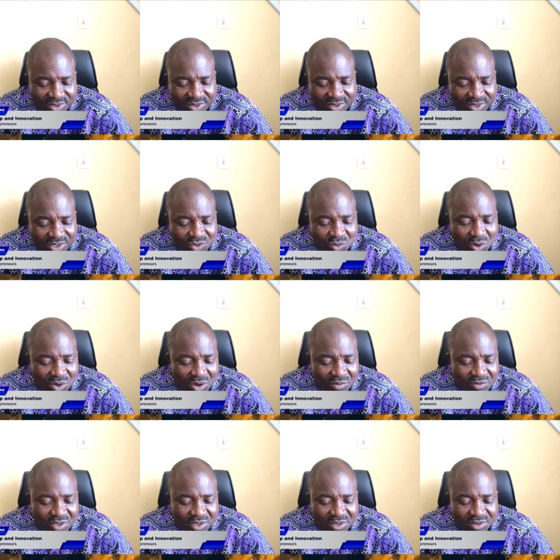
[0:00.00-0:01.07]
is one
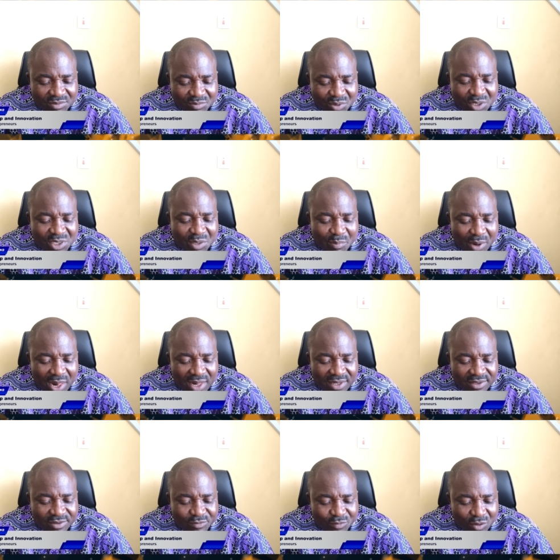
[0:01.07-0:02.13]
of the
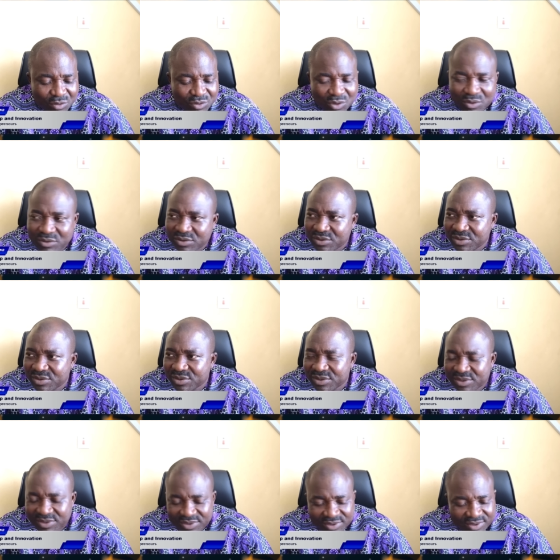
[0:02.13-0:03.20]
principal functions
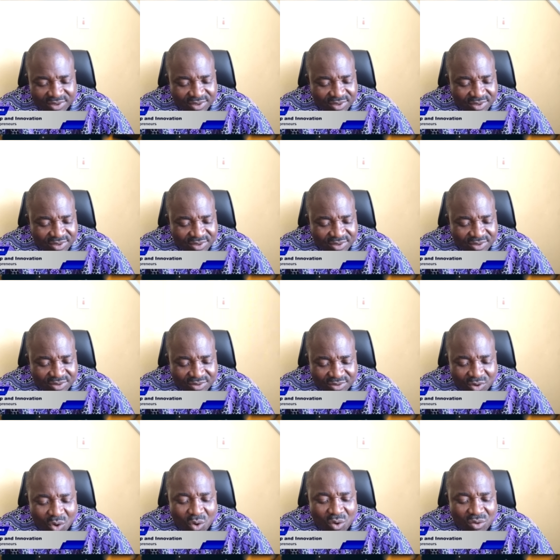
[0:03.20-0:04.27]

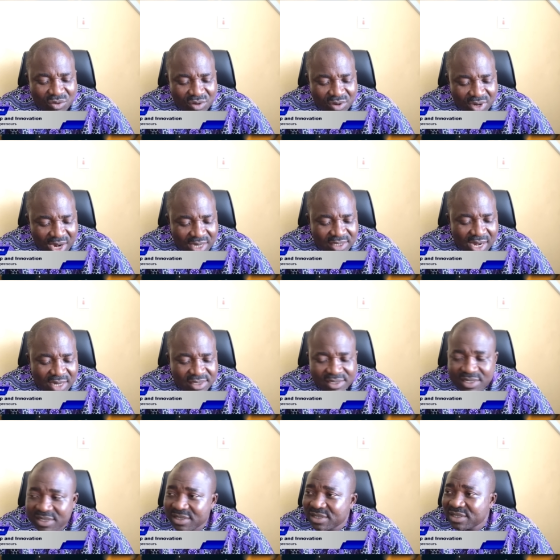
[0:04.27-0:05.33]
or
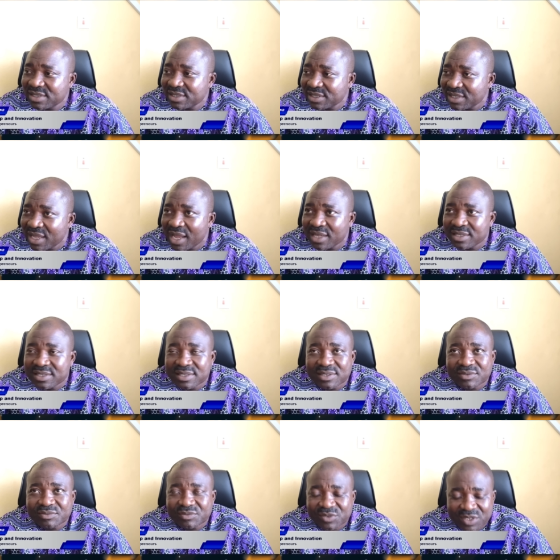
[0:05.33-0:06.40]
characteristics that
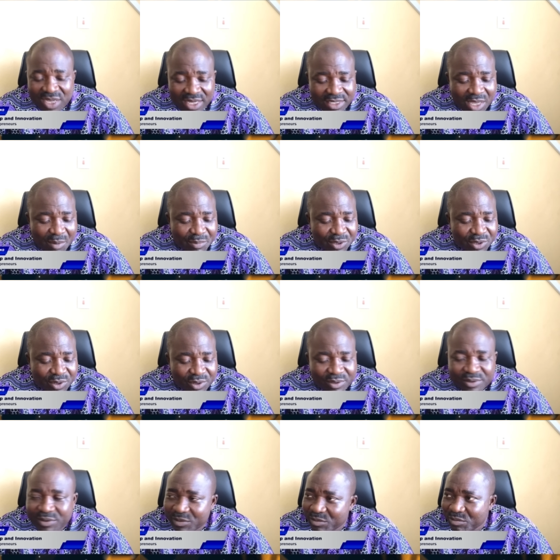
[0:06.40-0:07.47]
the entrepreneur
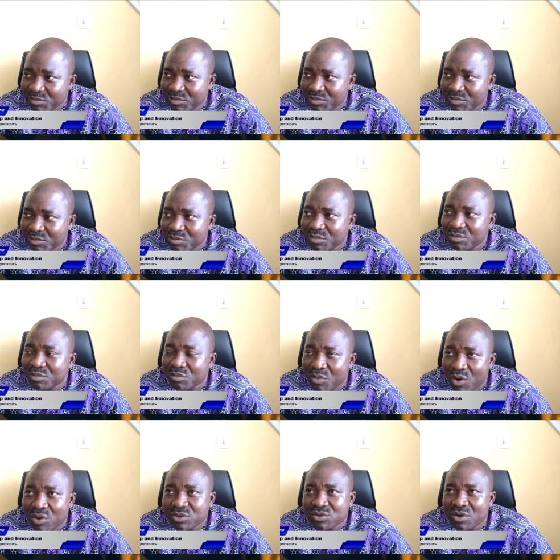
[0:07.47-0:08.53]

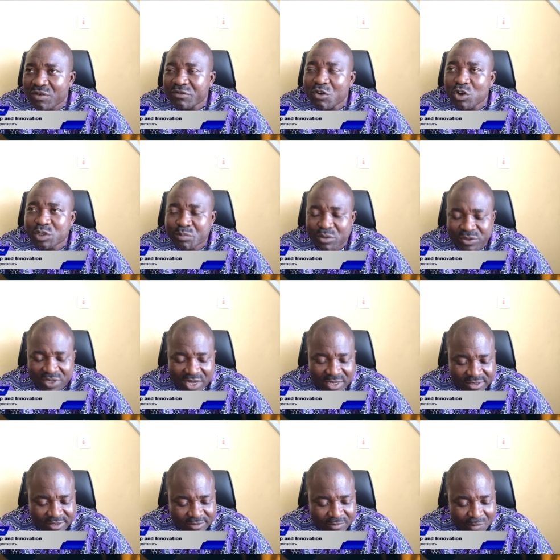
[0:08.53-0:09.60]
must, of course,
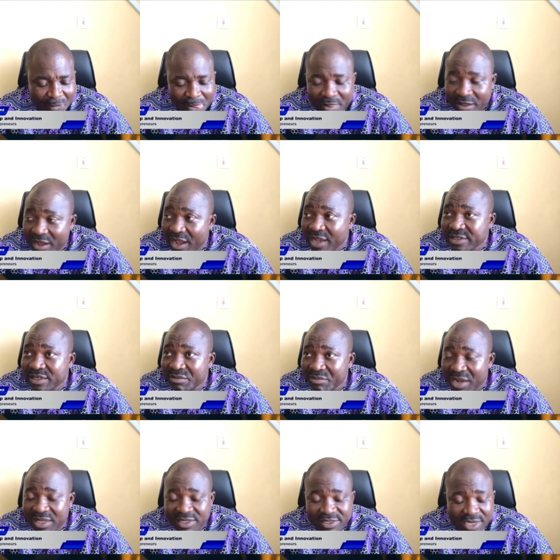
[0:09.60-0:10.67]
possess as a
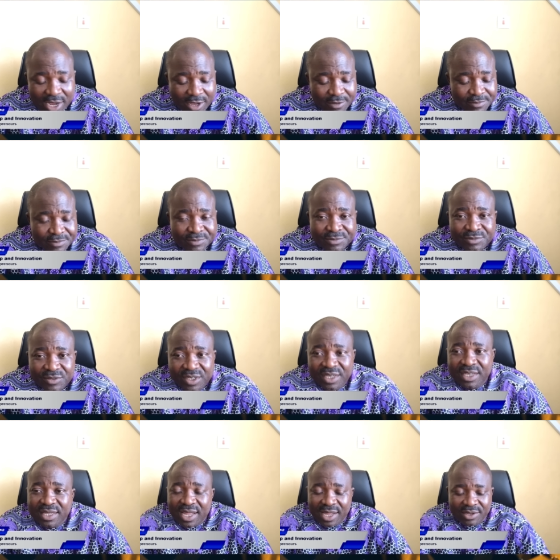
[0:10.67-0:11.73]
manager
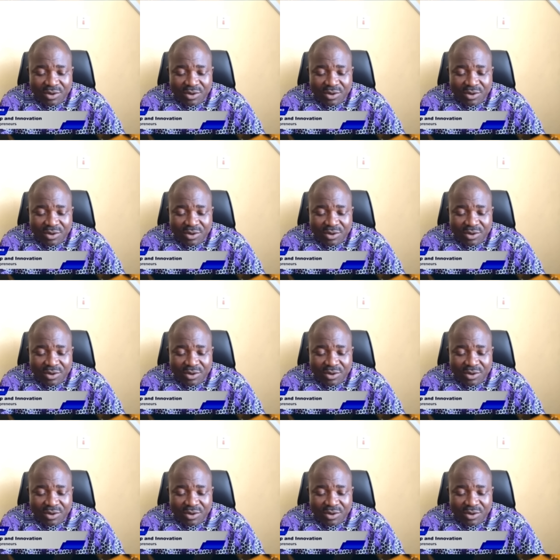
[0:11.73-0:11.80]
in an